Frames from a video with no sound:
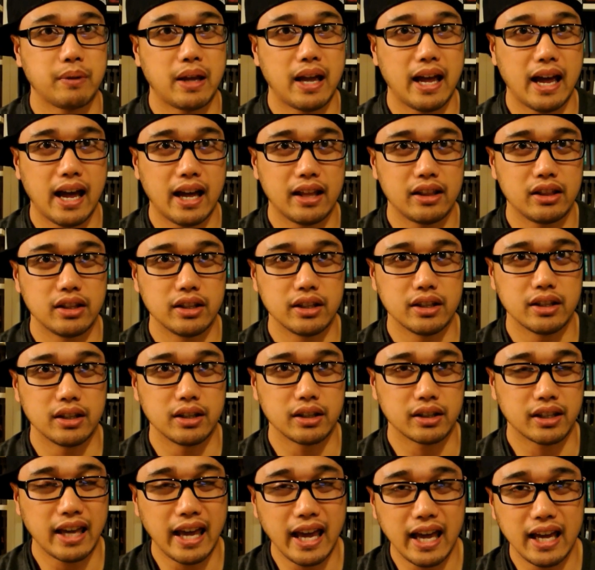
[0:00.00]
Had
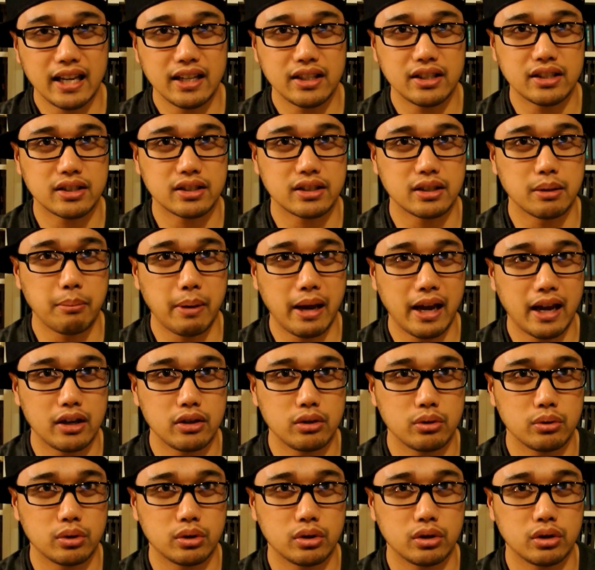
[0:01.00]
the case, the
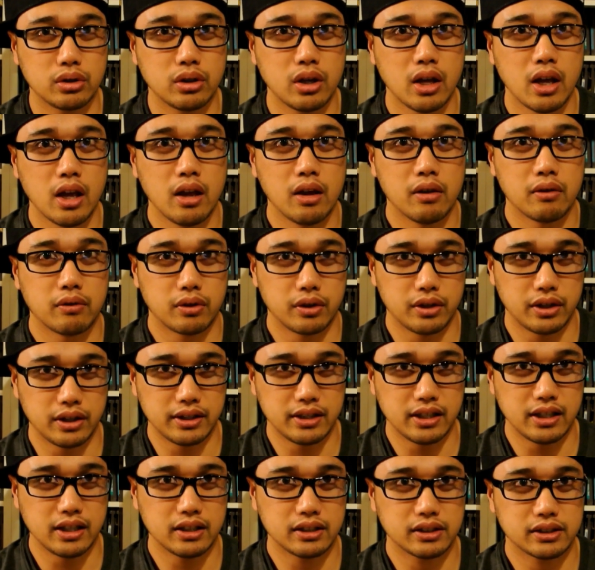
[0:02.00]
manual for the
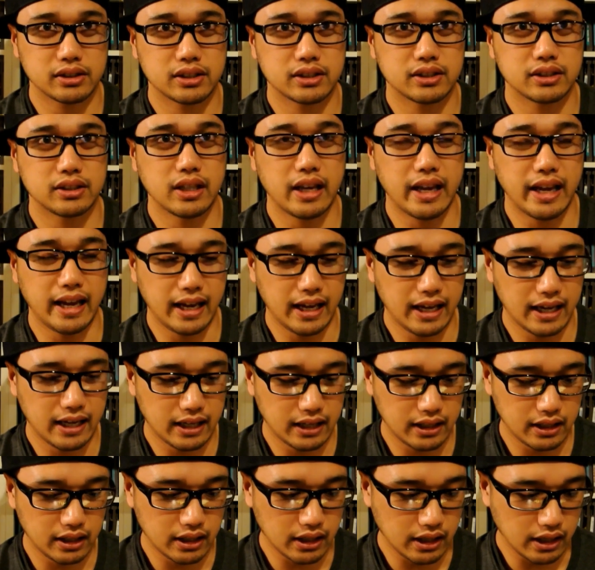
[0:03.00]
discs,
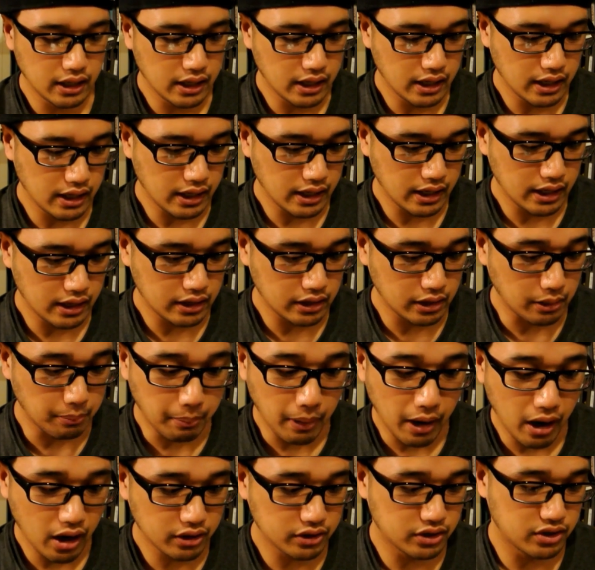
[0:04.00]
and the
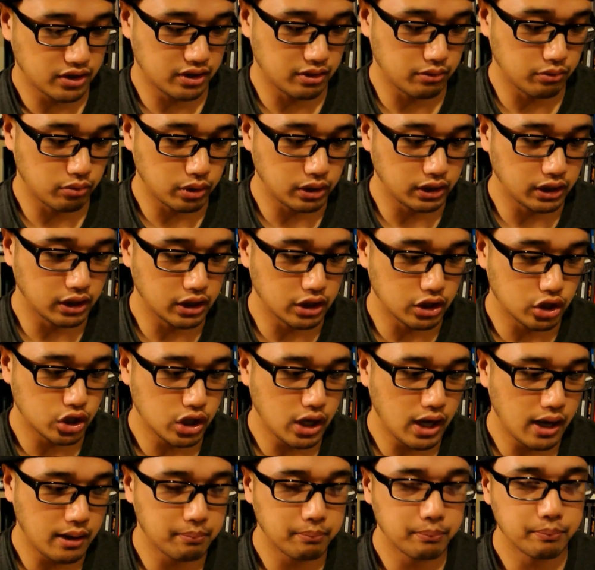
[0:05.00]
box is in really good
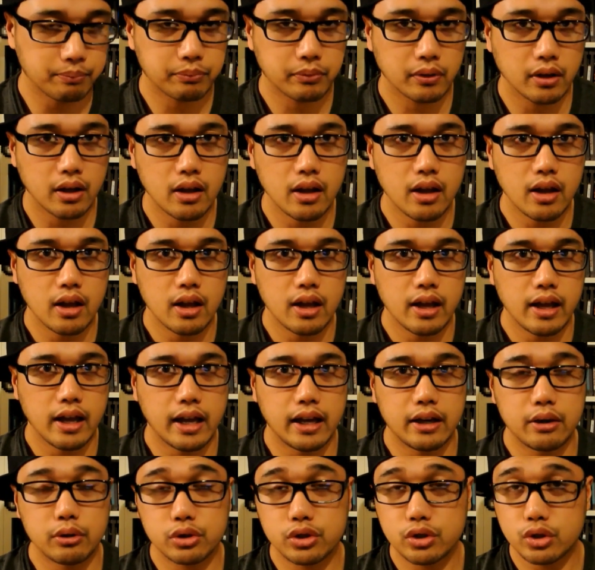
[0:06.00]
shape.
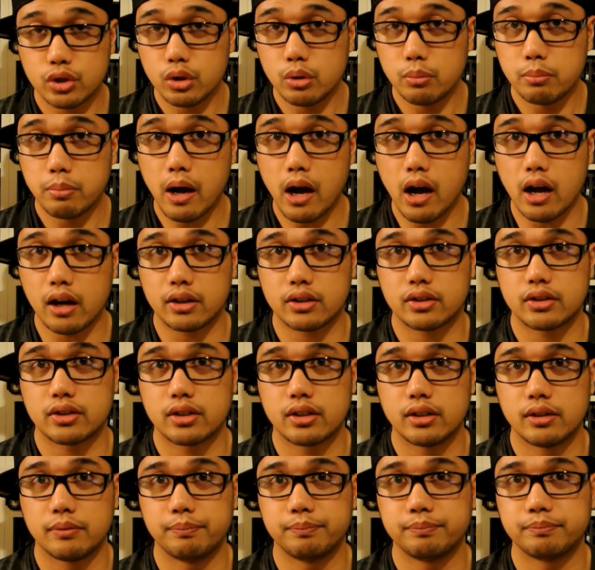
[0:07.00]
And it was
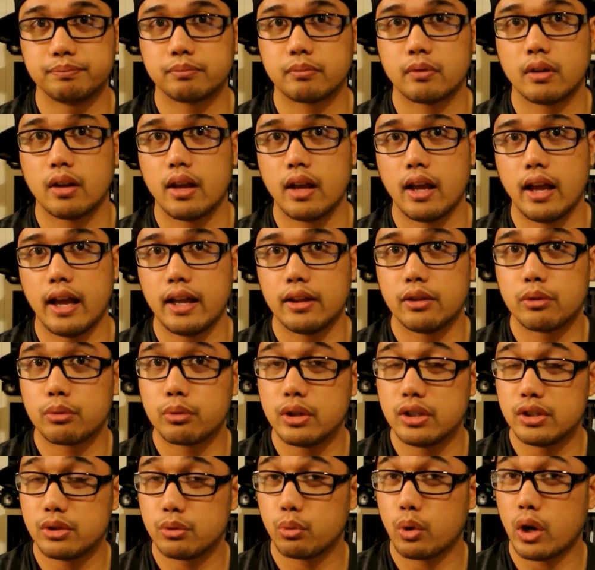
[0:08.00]
$2. And the
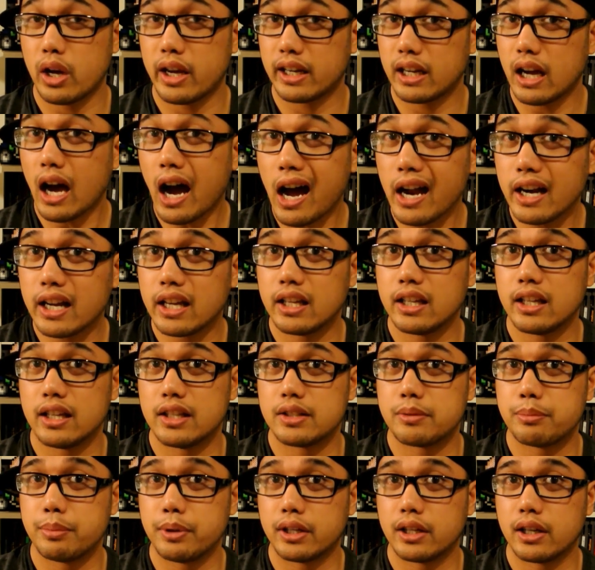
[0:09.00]
reason why I got it
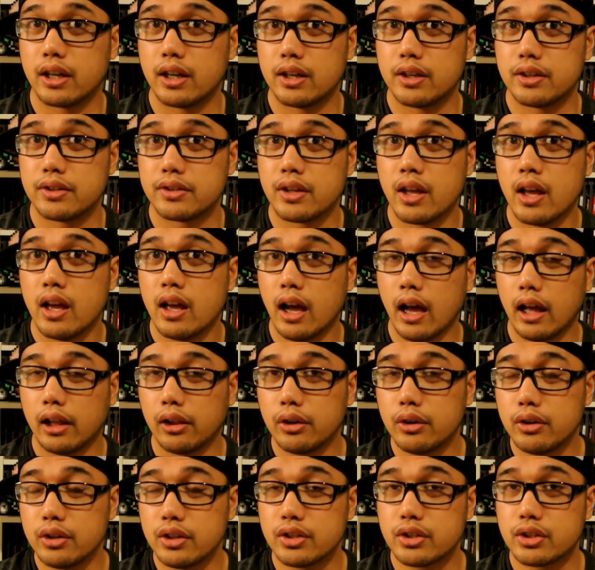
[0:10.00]
is because I
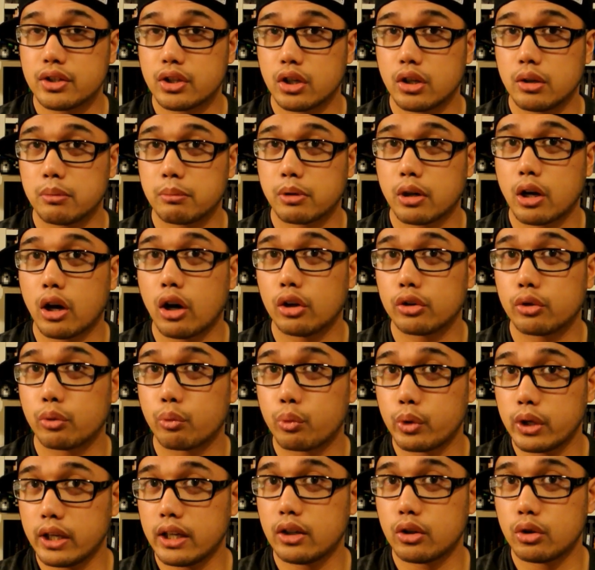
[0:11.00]
learned this term called
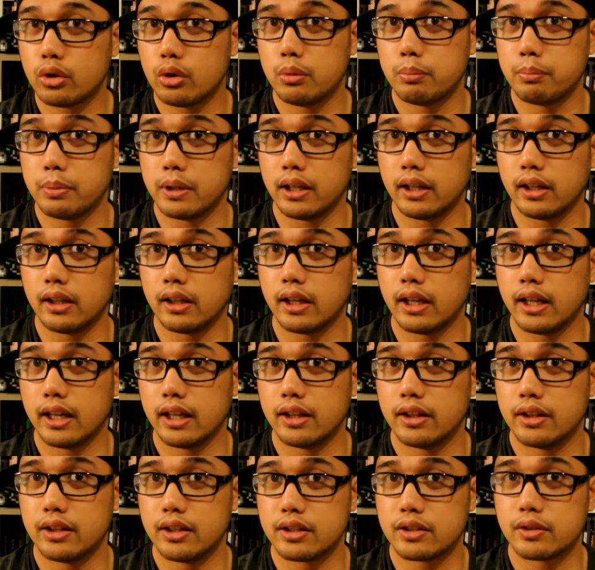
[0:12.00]
recouping
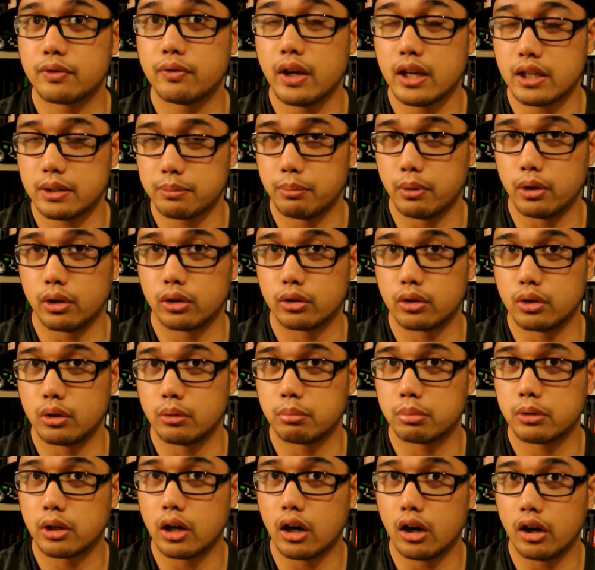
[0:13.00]
in this Facebook
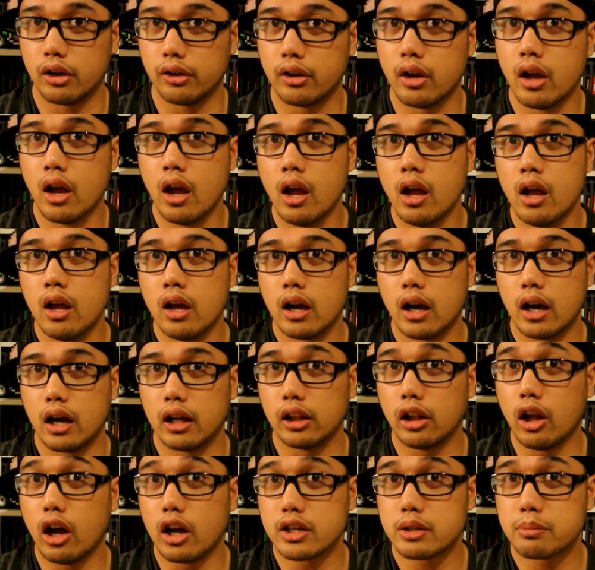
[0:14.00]
group called
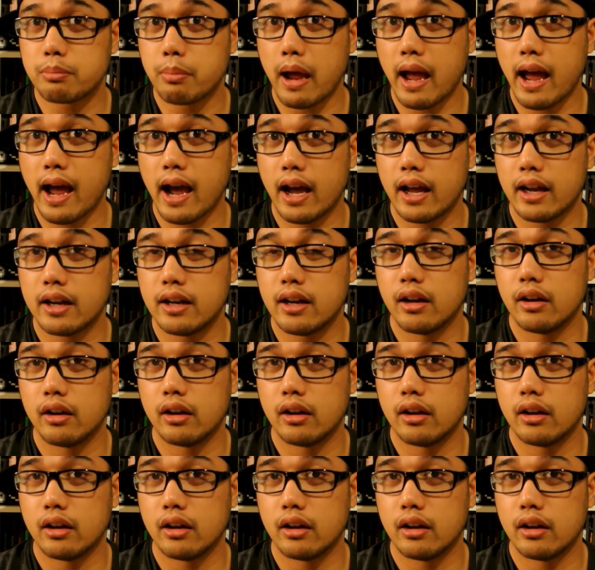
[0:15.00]
Launchpad